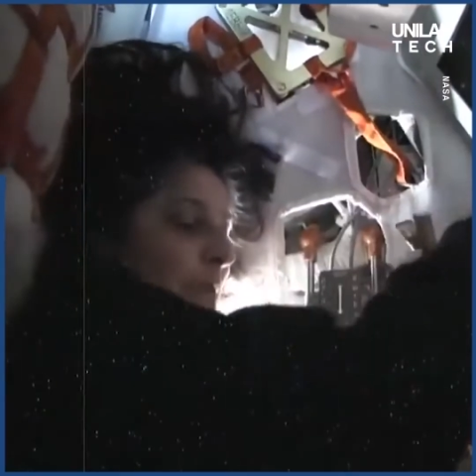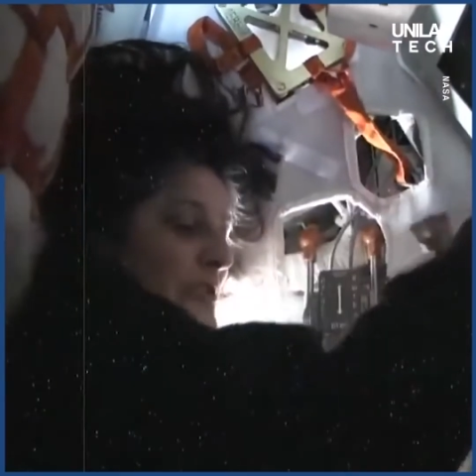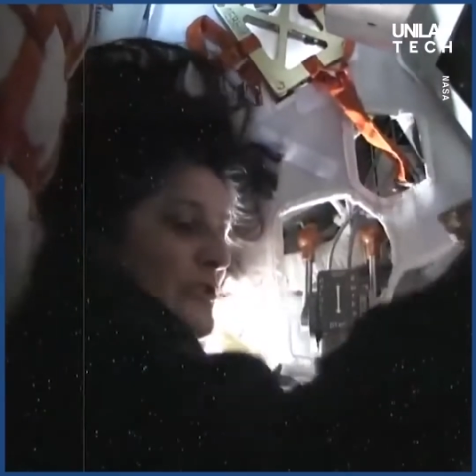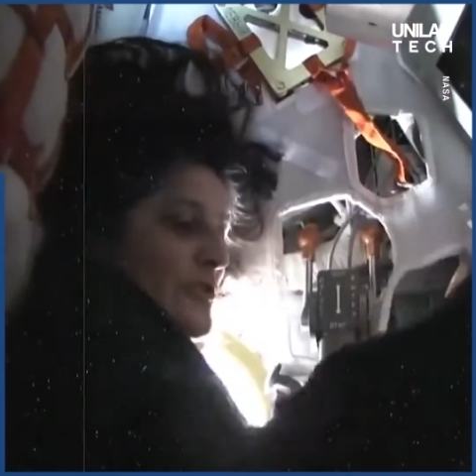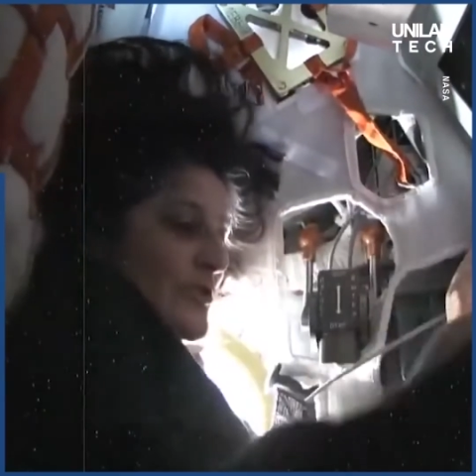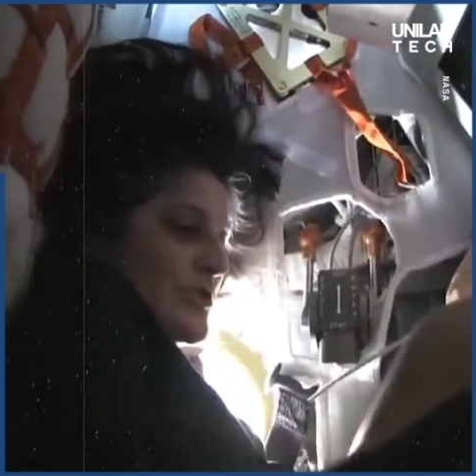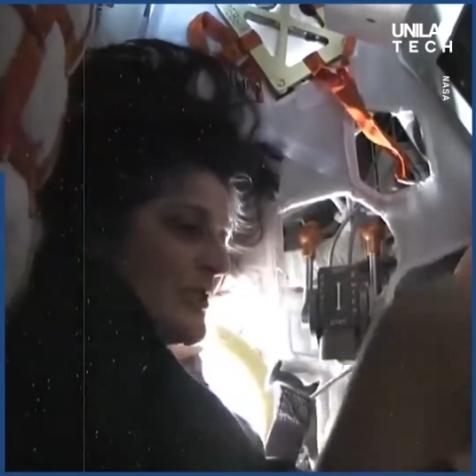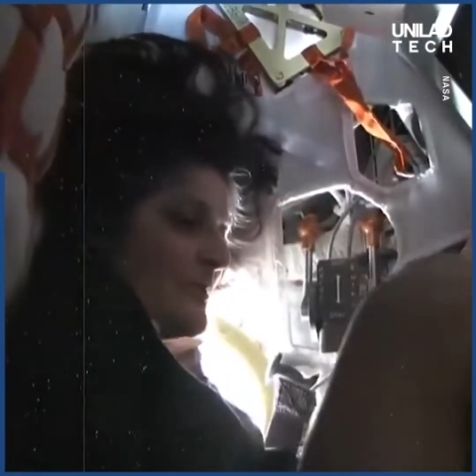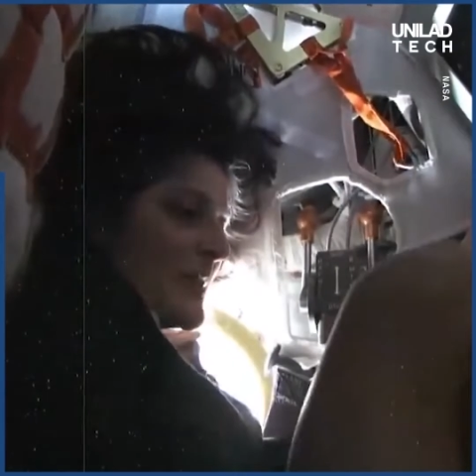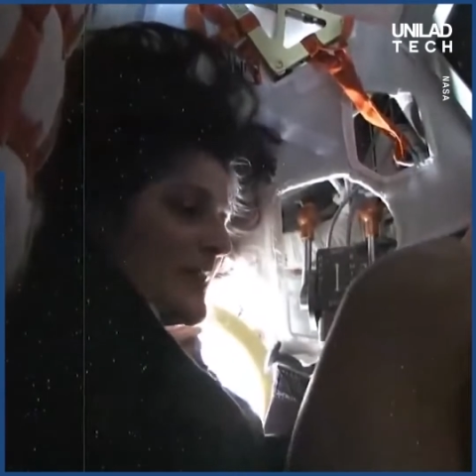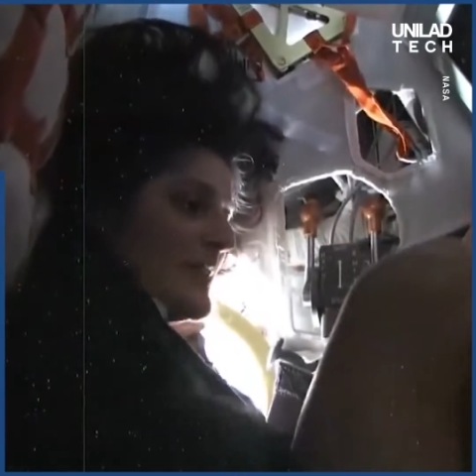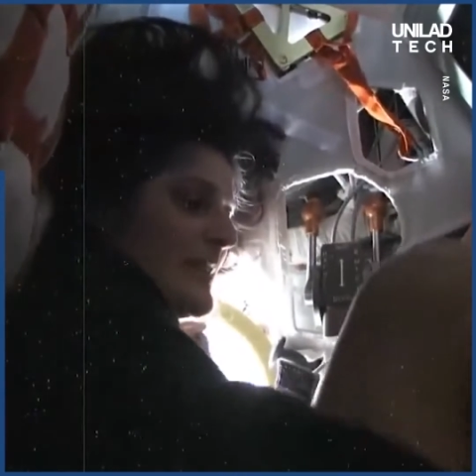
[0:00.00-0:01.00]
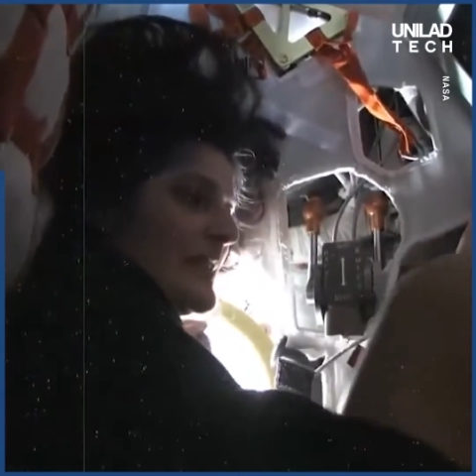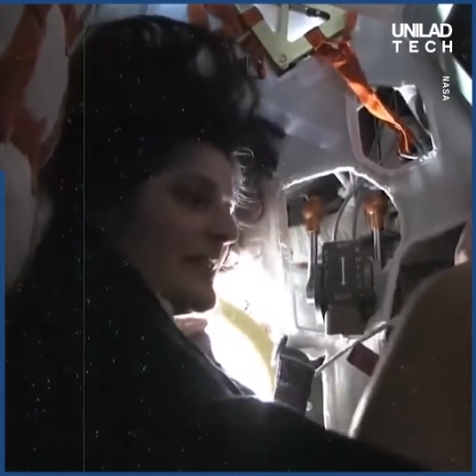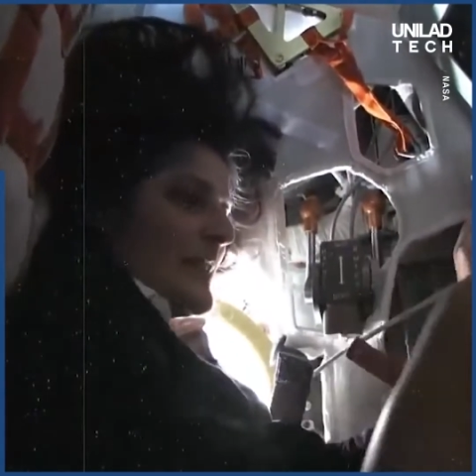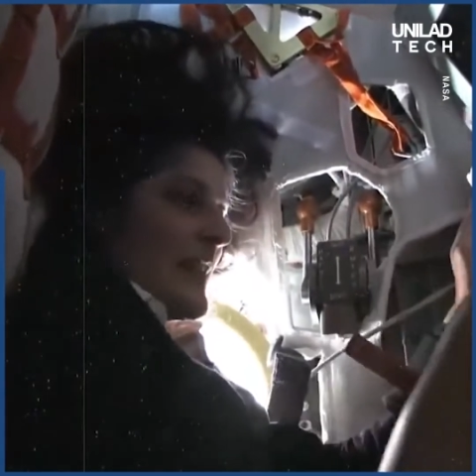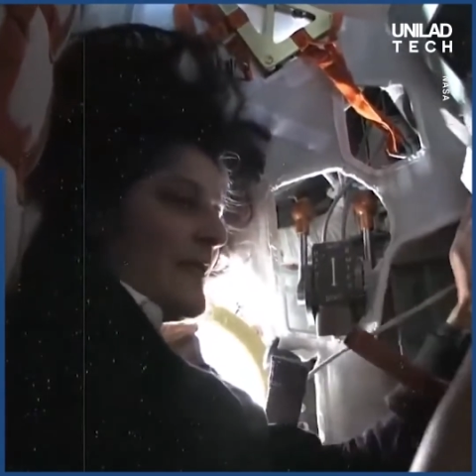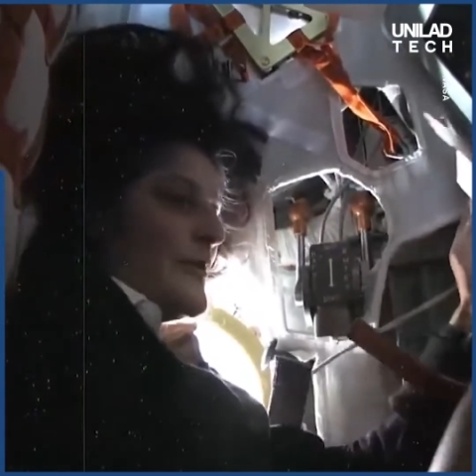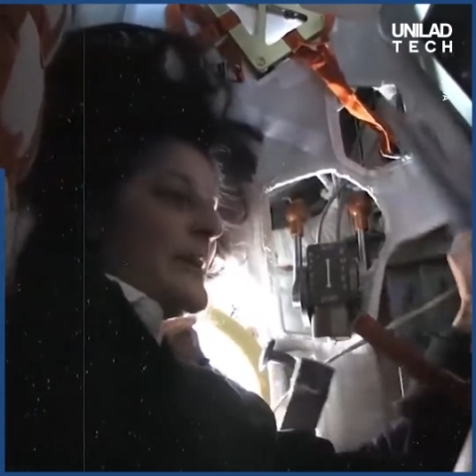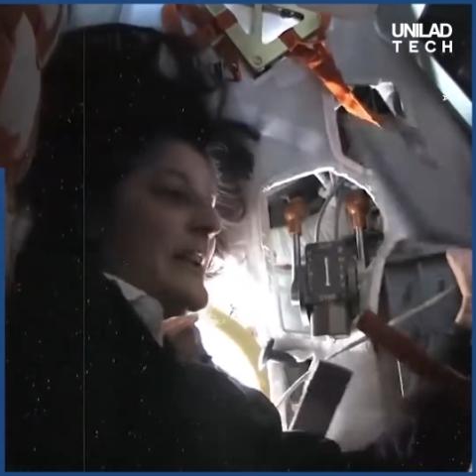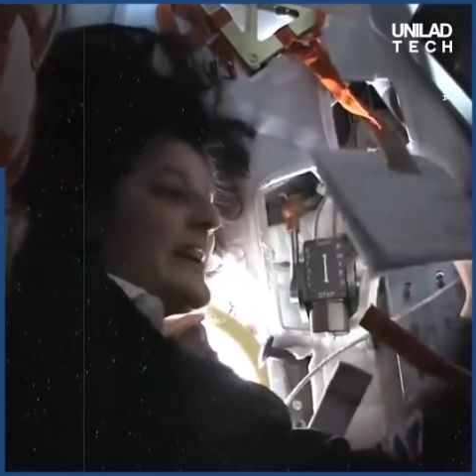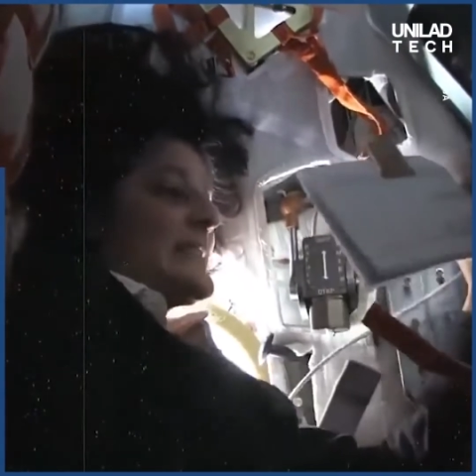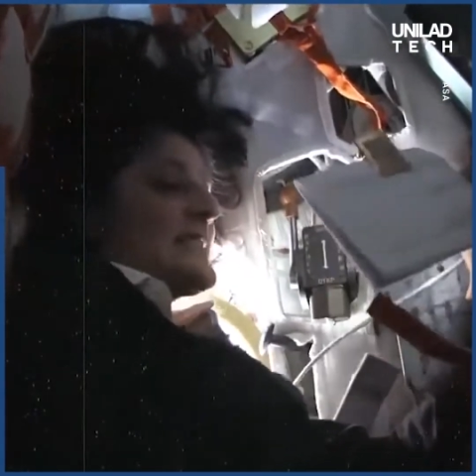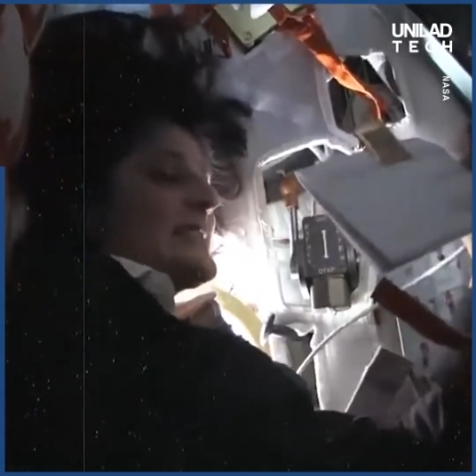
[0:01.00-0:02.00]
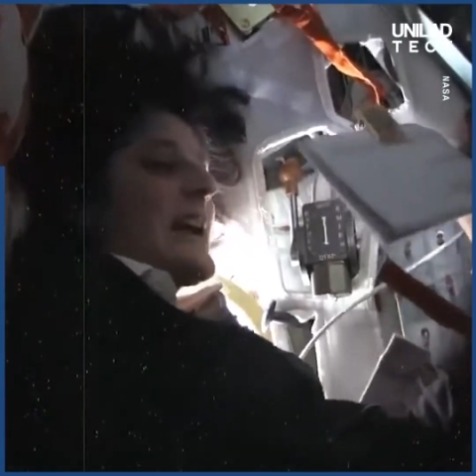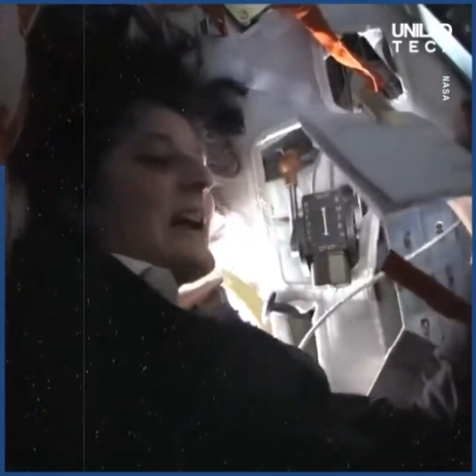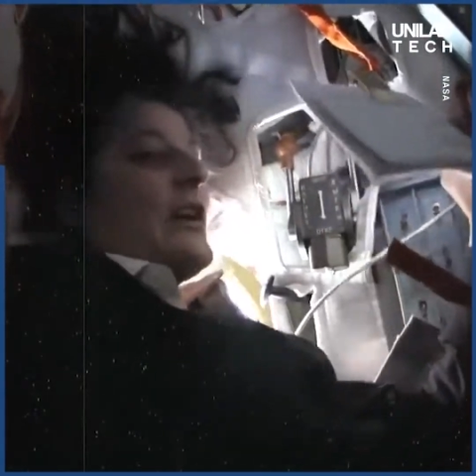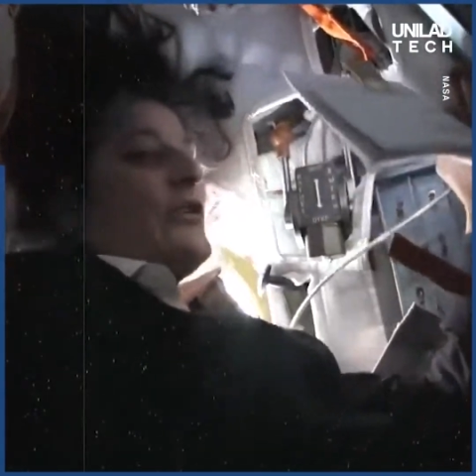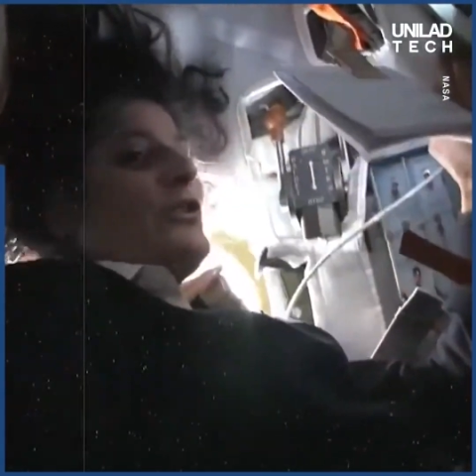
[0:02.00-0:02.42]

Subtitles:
bit squishy, but everybody asks, how